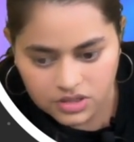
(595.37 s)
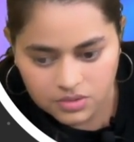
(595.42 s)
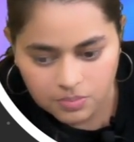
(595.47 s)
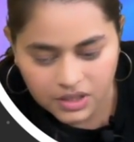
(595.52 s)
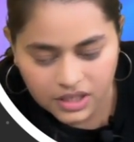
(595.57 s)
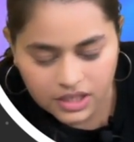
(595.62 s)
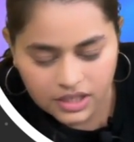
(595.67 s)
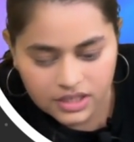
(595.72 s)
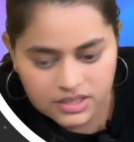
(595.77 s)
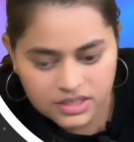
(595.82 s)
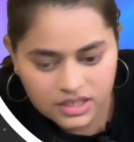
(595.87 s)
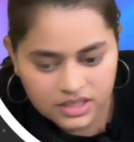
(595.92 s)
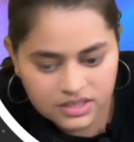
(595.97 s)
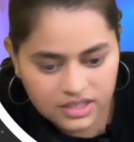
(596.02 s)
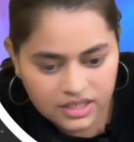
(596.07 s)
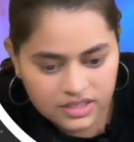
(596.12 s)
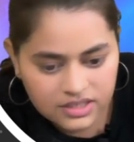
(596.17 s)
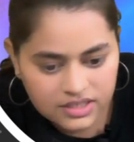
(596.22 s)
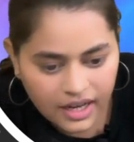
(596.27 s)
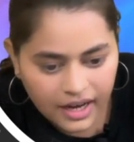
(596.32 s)
because this
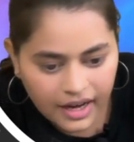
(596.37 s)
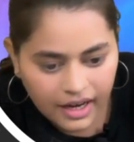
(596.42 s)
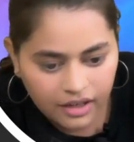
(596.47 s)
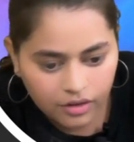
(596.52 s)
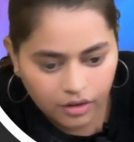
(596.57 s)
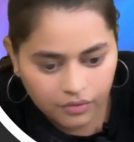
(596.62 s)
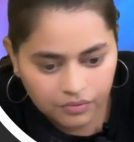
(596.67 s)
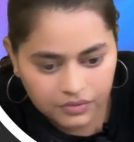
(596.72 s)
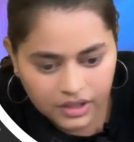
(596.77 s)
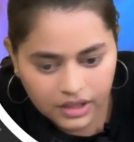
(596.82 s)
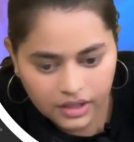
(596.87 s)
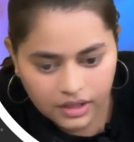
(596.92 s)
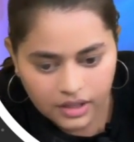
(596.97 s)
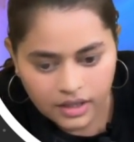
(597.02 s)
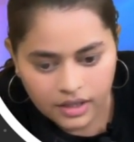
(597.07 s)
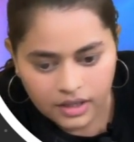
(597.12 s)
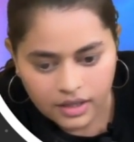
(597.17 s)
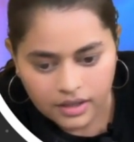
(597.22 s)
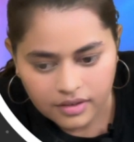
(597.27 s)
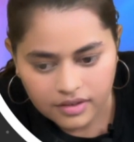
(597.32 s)
is the head of the
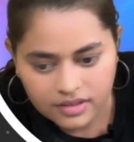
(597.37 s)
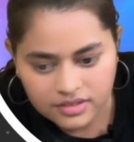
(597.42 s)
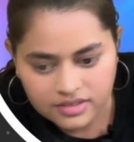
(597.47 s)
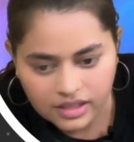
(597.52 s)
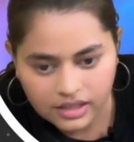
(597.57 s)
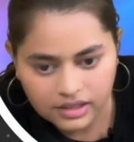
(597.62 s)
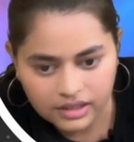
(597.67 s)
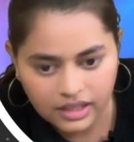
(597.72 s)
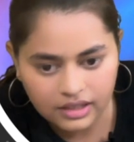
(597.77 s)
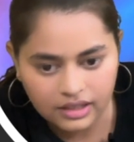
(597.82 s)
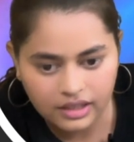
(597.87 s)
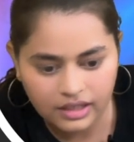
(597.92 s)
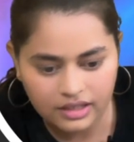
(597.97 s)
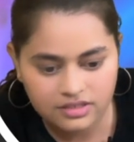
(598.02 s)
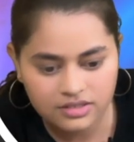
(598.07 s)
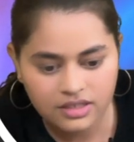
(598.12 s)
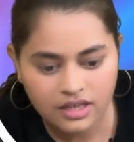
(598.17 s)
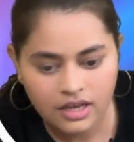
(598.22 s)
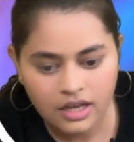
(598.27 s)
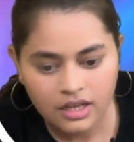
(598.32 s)
resultant
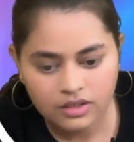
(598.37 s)
list.